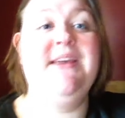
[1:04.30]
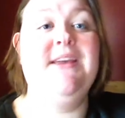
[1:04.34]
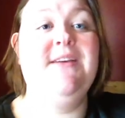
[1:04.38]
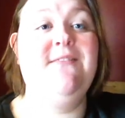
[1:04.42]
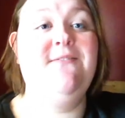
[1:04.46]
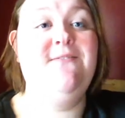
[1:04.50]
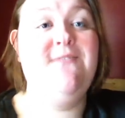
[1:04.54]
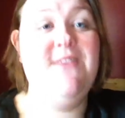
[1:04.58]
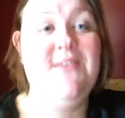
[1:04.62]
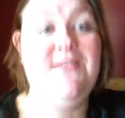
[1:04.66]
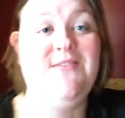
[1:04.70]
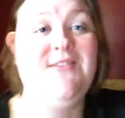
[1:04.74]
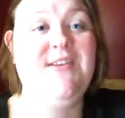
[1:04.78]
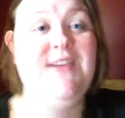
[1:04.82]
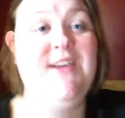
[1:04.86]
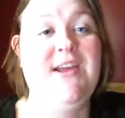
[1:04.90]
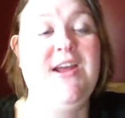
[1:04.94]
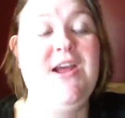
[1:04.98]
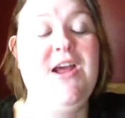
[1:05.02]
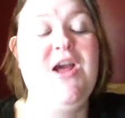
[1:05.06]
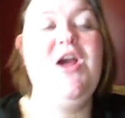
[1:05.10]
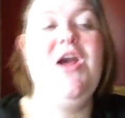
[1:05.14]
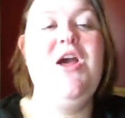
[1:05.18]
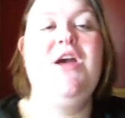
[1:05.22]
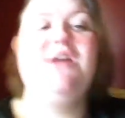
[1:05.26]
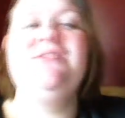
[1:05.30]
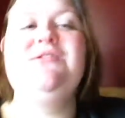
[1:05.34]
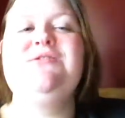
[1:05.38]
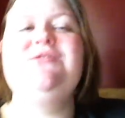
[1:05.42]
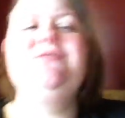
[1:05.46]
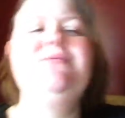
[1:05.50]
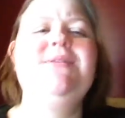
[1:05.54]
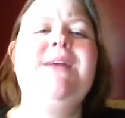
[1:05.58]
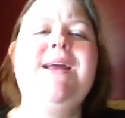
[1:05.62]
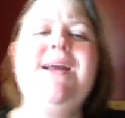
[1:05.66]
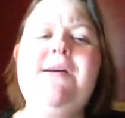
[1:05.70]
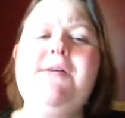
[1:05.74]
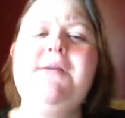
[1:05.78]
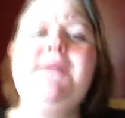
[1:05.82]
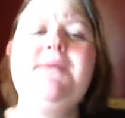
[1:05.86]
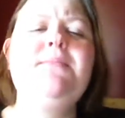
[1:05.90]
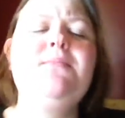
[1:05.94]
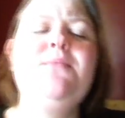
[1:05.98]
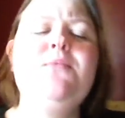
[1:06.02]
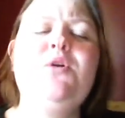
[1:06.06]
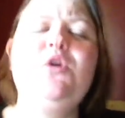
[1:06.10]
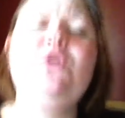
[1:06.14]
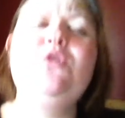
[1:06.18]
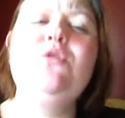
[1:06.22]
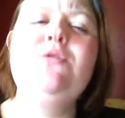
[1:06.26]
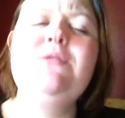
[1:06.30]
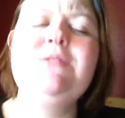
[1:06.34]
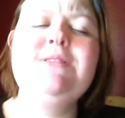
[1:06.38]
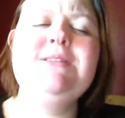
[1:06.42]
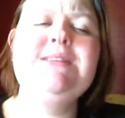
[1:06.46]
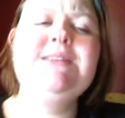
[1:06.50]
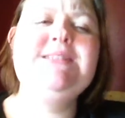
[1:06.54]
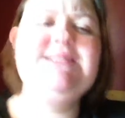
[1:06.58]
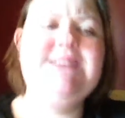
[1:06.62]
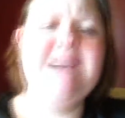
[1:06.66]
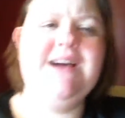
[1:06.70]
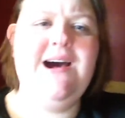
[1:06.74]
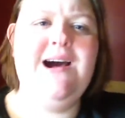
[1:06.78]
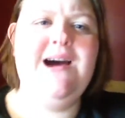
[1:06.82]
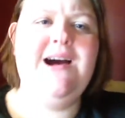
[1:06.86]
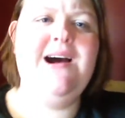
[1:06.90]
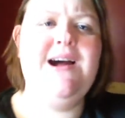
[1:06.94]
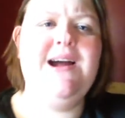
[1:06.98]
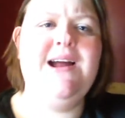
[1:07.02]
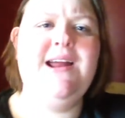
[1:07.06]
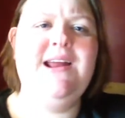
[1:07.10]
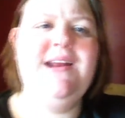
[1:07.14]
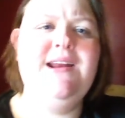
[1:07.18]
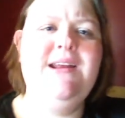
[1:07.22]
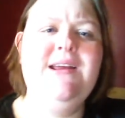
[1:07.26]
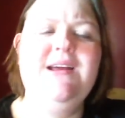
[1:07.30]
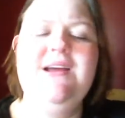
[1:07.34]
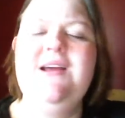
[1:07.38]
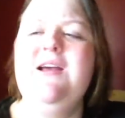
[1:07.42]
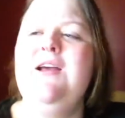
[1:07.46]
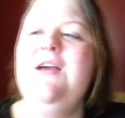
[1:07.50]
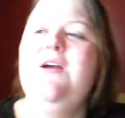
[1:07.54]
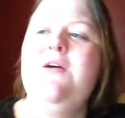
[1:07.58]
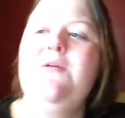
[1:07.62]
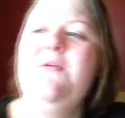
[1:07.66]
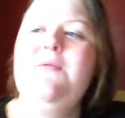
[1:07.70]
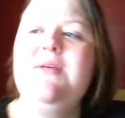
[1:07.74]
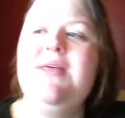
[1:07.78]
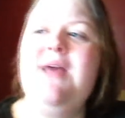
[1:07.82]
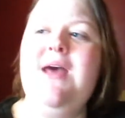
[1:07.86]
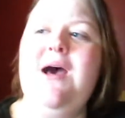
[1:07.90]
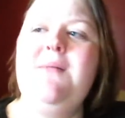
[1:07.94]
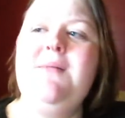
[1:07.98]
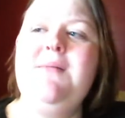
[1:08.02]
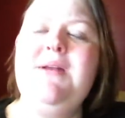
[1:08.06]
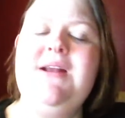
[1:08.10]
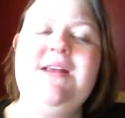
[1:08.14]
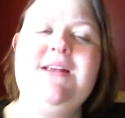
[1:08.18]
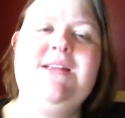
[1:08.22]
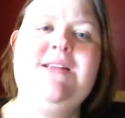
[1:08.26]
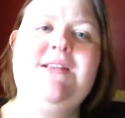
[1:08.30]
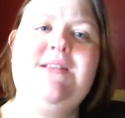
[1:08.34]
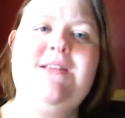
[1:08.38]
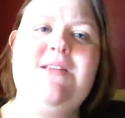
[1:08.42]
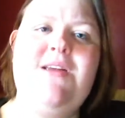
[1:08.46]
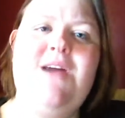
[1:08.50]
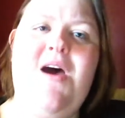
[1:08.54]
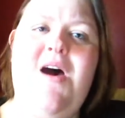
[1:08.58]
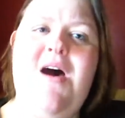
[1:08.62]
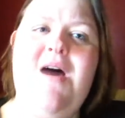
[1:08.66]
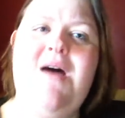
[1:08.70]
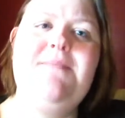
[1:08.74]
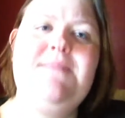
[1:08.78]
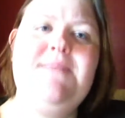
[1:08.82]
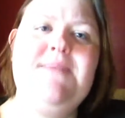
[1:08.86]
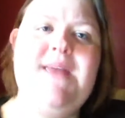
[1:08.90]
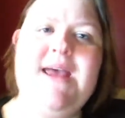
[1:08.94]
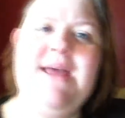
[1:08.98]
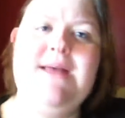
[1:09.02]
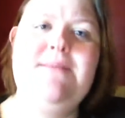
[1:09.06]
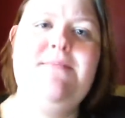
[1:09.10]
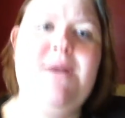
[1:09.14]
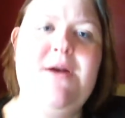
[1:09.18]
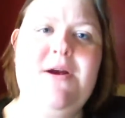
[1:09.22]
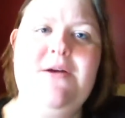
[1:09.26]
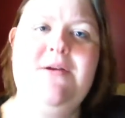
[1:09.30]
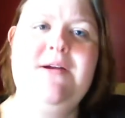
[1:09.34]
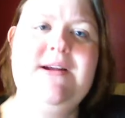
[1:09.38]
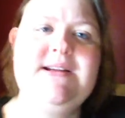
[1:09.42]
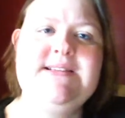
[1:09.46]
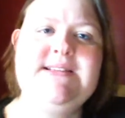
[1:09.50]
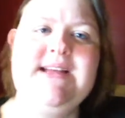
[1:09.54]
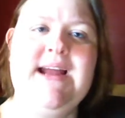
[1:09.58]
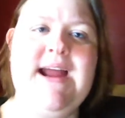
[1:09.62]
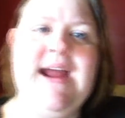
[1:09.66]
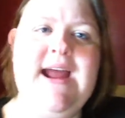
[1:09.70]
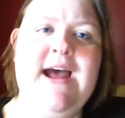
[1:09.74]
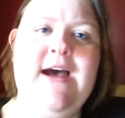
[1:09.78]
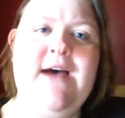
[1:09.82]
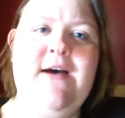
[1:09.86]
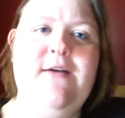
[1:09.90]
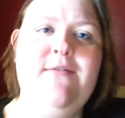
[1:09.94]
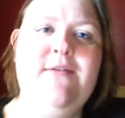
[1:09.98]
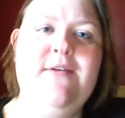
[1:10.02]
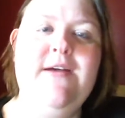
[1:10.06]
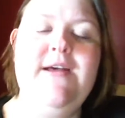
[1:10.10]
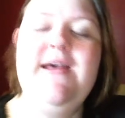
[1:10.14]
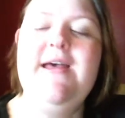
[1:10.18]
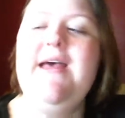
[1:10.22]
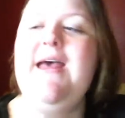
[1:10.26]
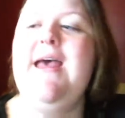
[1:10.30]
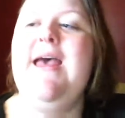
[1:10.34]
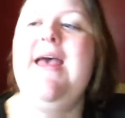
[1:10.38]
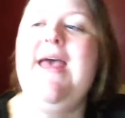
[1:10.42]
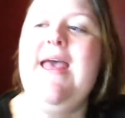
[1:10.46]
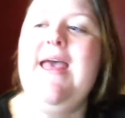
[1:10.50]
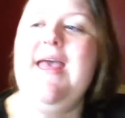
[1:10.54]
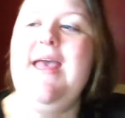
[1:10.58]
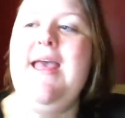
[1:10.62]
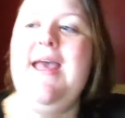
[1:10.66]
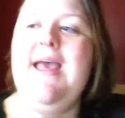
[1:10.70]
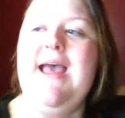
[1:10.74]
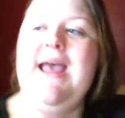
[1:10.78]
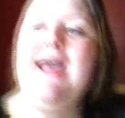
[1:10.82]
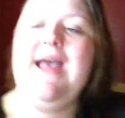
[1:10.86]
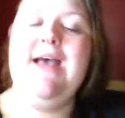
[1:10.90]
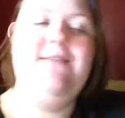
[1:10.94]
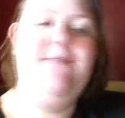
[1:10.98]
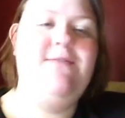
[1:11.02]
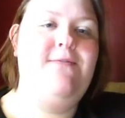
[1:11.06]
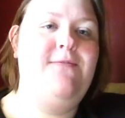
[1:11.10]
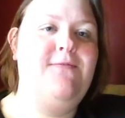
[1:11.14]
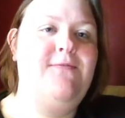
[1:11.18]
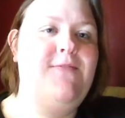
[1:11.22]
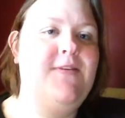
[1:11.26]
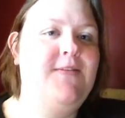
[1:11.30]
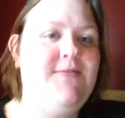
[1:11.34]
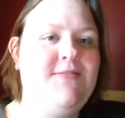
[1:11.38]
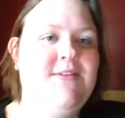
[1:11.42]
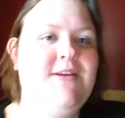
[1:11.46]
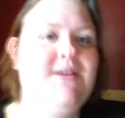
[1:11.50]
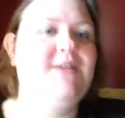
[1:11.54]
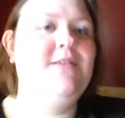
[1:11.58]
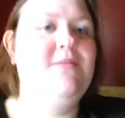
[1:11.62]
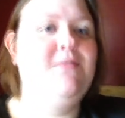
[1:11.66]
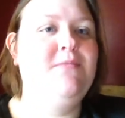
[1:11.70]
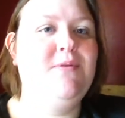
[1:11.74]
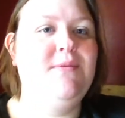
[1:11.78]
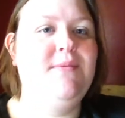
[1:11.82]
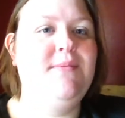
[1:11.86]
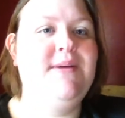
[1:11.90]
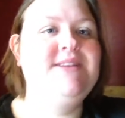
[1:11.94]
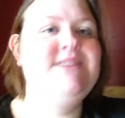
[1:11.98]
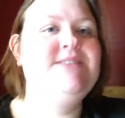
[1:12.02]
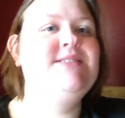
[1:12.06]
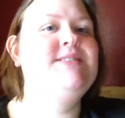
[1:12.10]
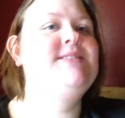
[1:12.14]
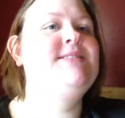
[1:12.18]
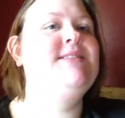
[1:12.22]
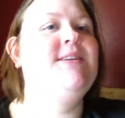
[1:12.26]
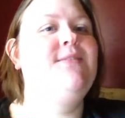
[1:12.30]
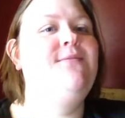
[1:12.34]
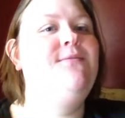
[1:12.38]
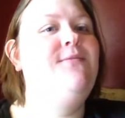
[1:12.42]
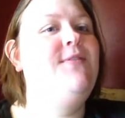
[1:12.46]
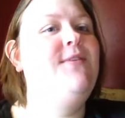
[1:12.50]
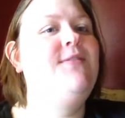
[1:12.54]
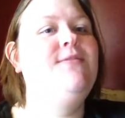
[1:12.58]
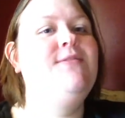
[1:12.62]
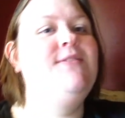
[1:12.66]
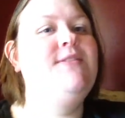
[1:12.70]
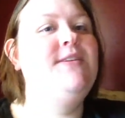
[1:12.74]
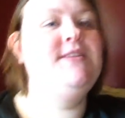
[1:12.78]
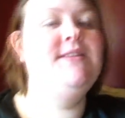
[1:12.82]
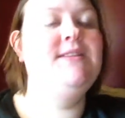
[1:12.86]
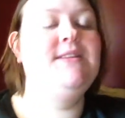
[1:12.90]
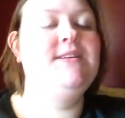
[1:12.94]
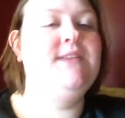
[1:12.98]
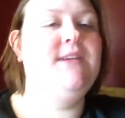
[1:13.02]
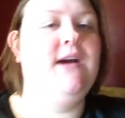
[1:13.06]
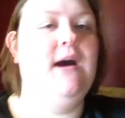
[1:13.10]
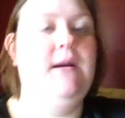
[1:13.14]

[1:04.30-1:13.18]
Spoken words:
50. So now I'm currently tied with how many top 10 pairings I have. I have 50 honorable mentions and 50 in the top